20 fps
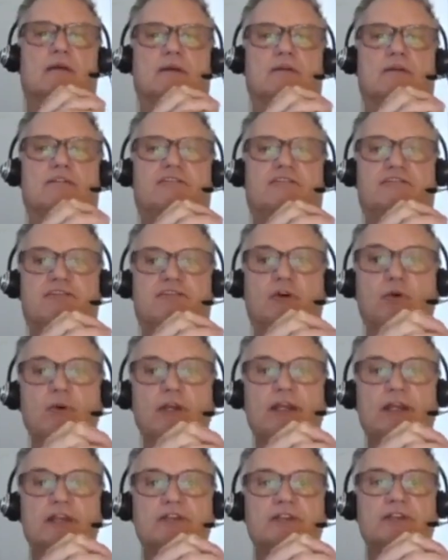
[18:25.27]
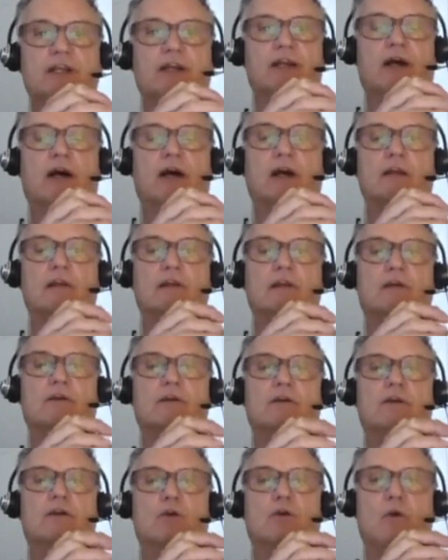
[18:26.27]
foolish and
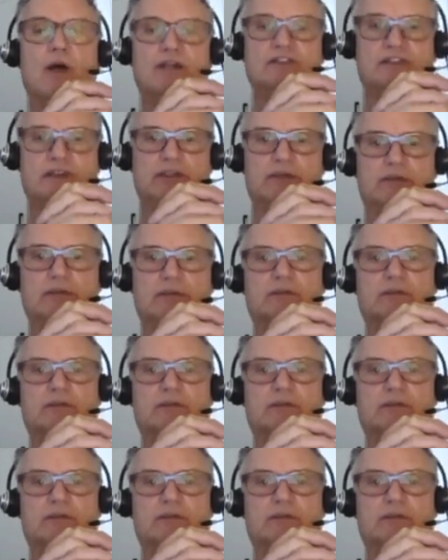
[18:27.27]
unlearned questions.